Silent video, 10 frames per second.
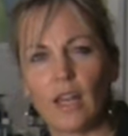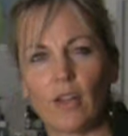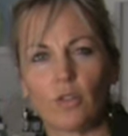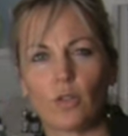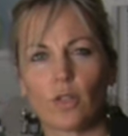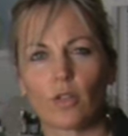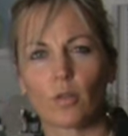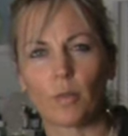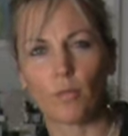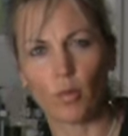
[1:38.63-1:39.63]
and doing a
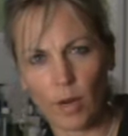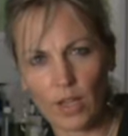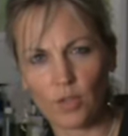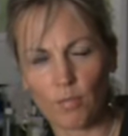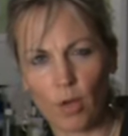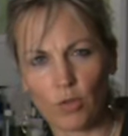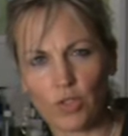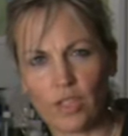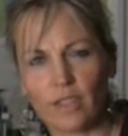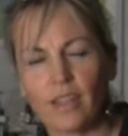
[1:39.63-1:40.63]
little bit more range of
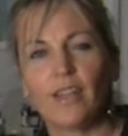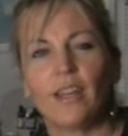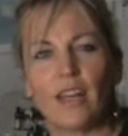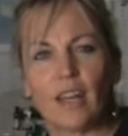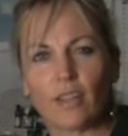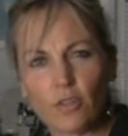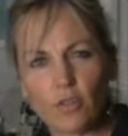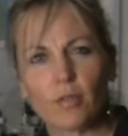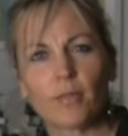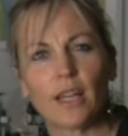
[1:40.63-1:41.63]
motion. And those
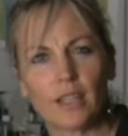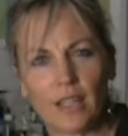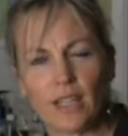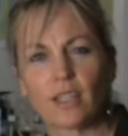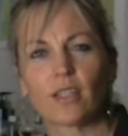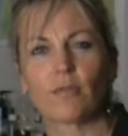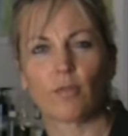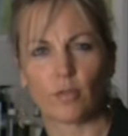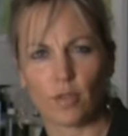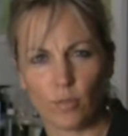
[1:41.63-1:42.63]
are some techniques
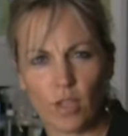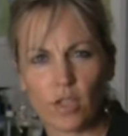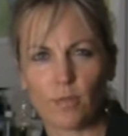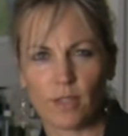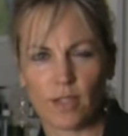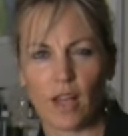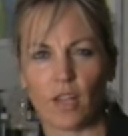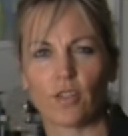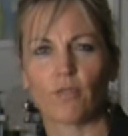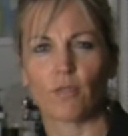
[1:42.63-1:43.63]
for Swedish
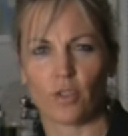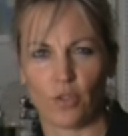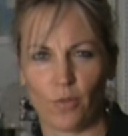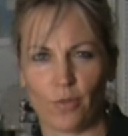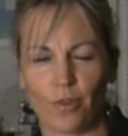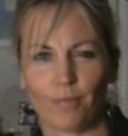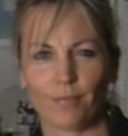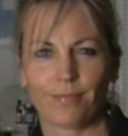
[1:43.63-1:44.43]
massage for the shoulder.